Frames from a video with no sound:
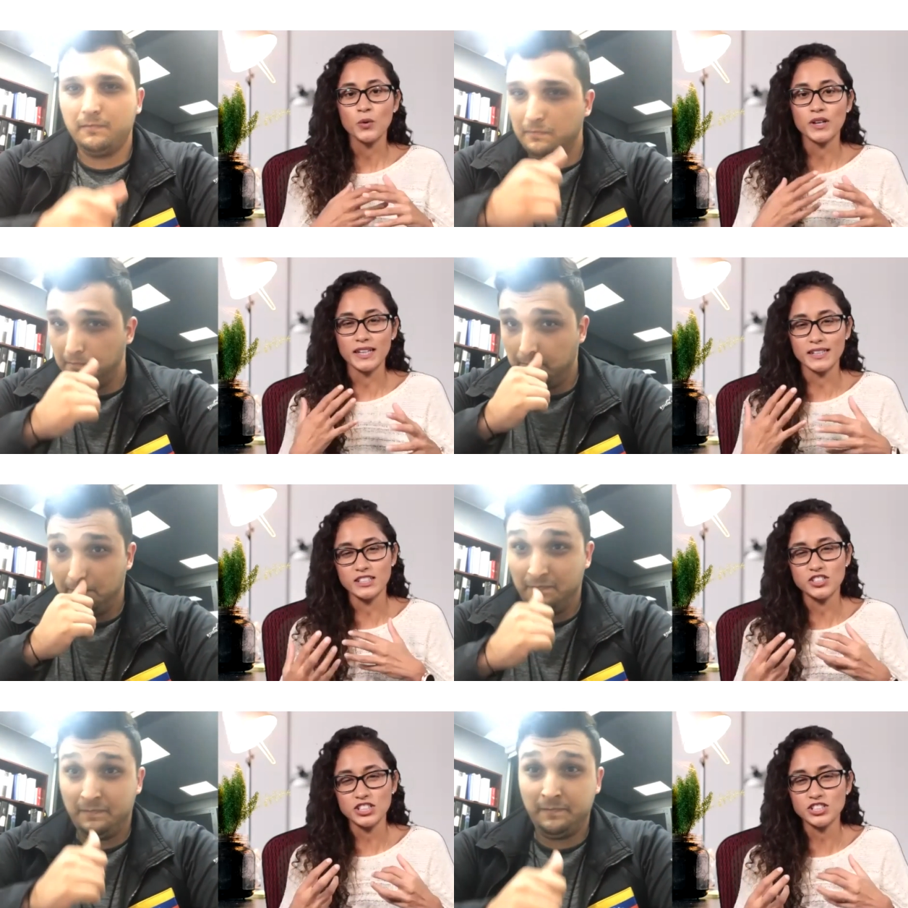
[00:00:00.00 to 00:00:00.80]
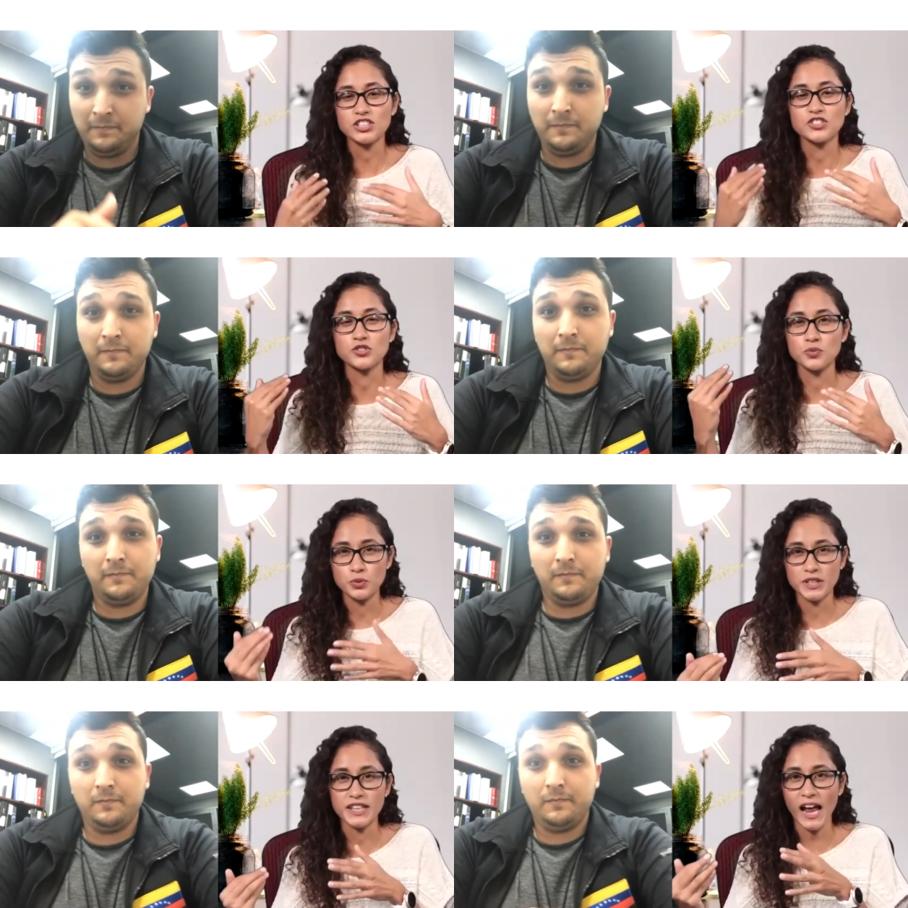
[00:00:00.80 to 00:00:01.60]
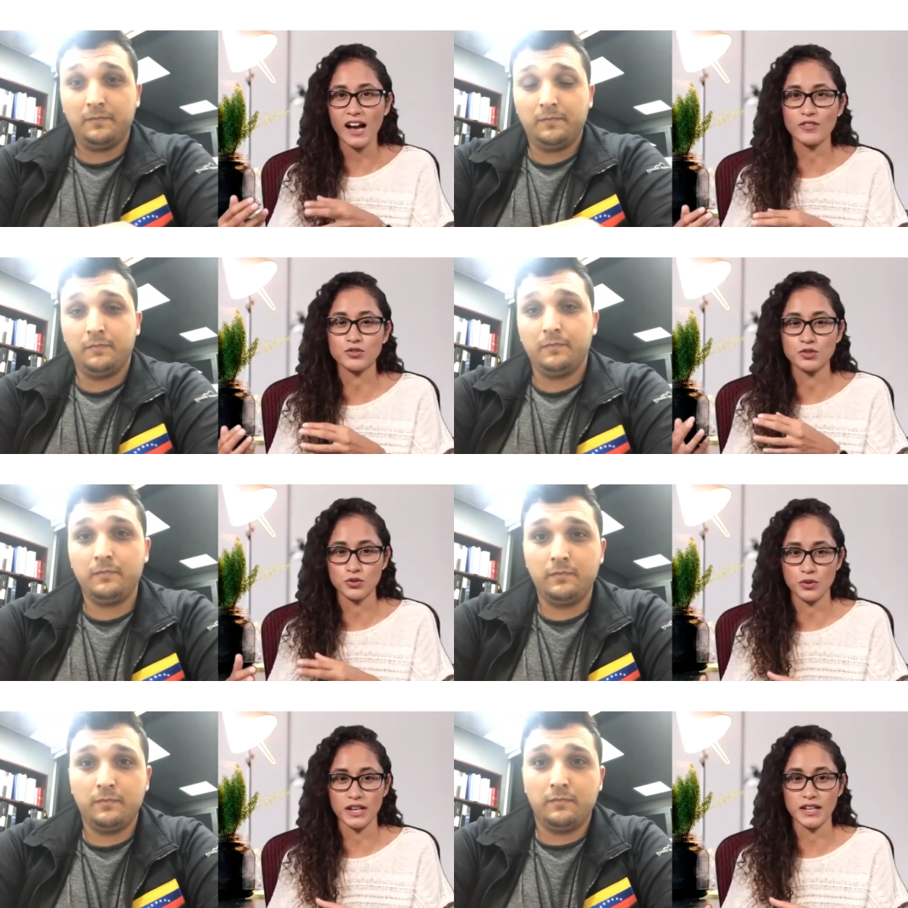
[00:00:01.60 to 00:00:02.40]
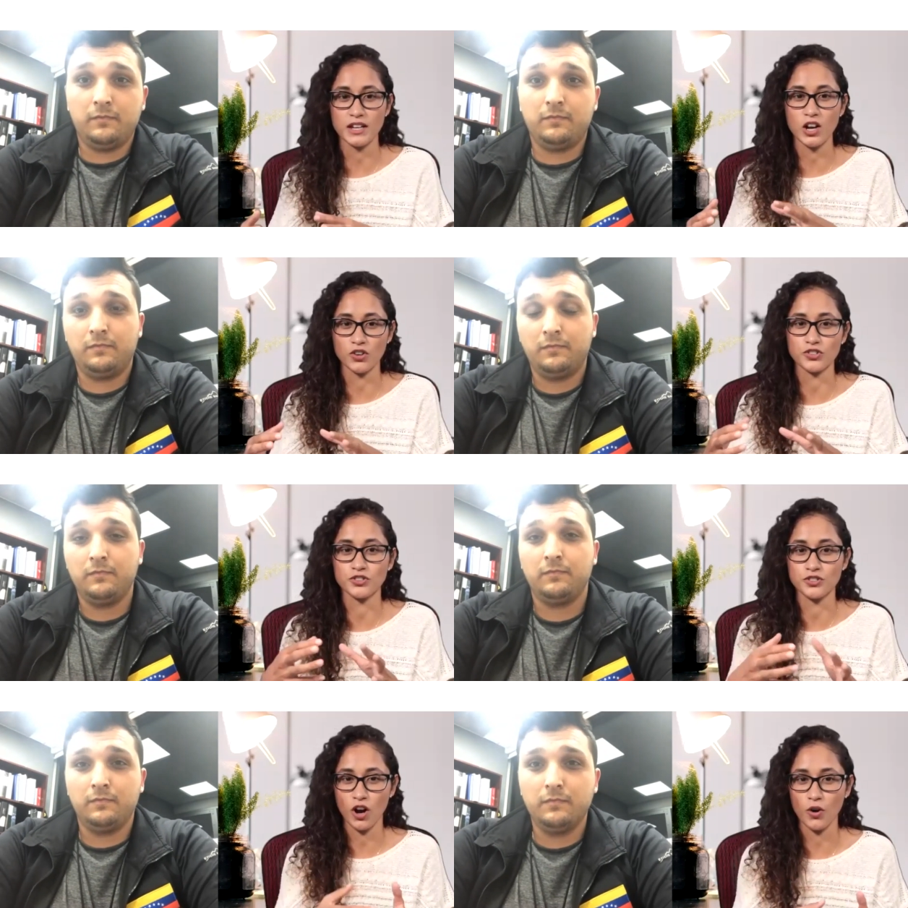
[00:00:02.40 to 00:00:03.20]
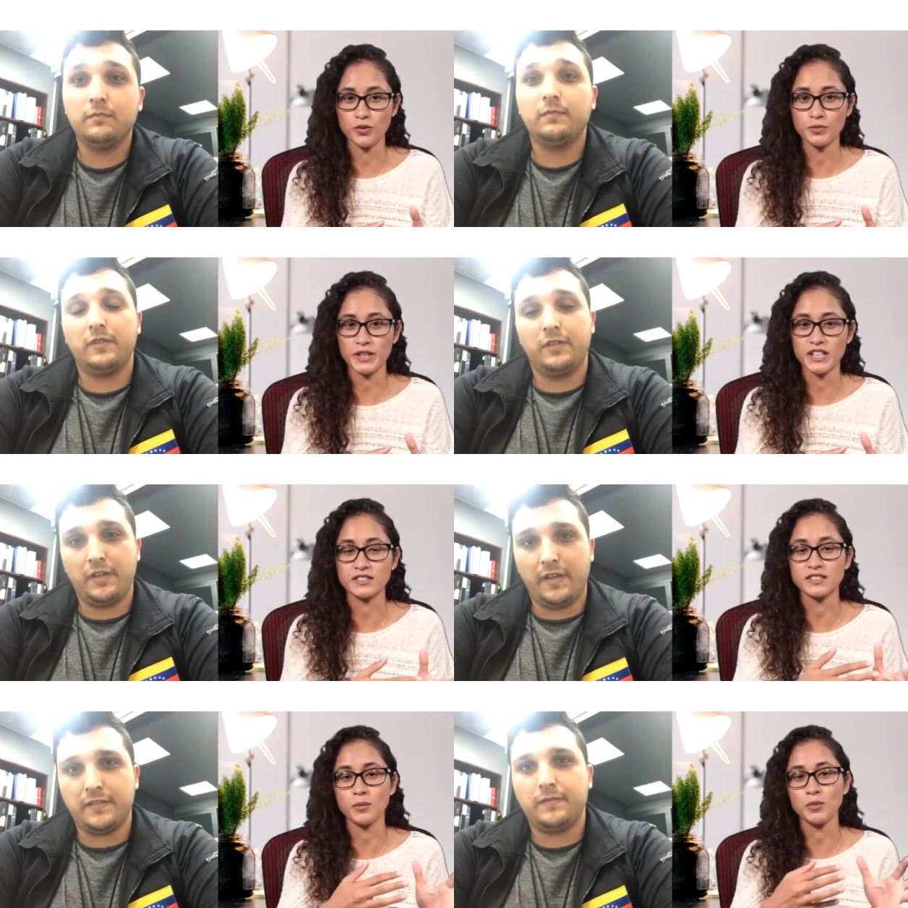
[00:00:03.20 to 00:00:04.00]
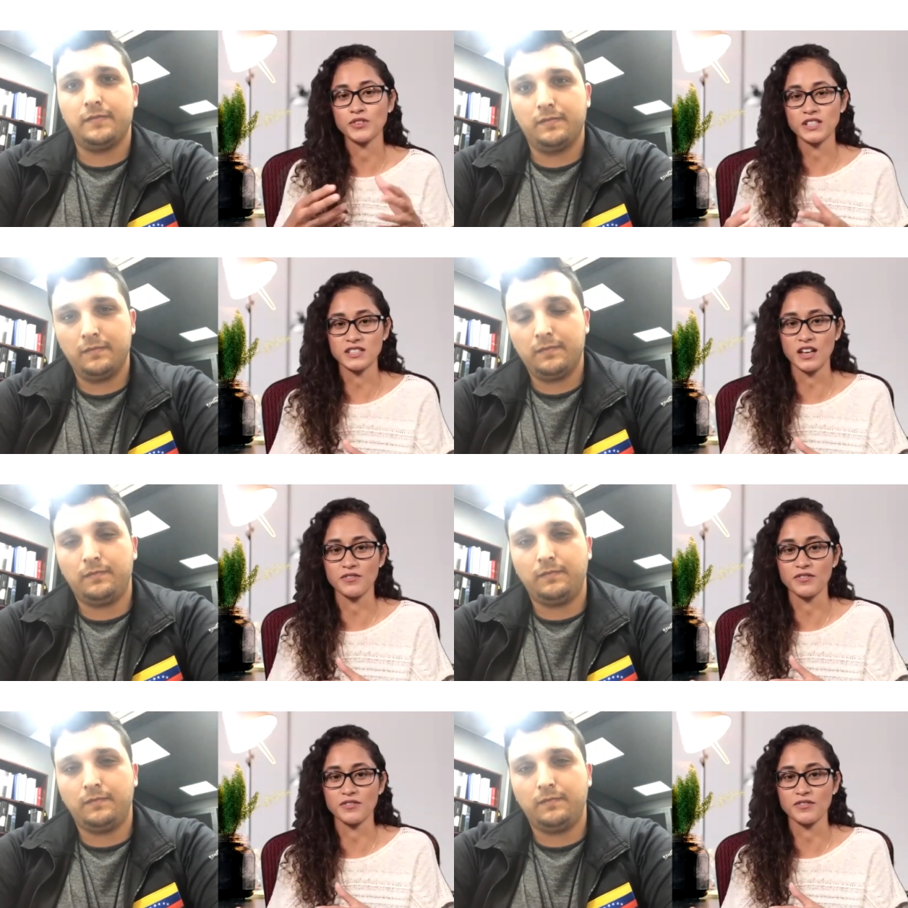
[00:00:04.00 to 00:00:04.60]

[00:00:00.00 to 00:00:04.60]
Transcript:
Speaker 1: like the cheat sheets you really have to create it on your own because some yes. of the stuff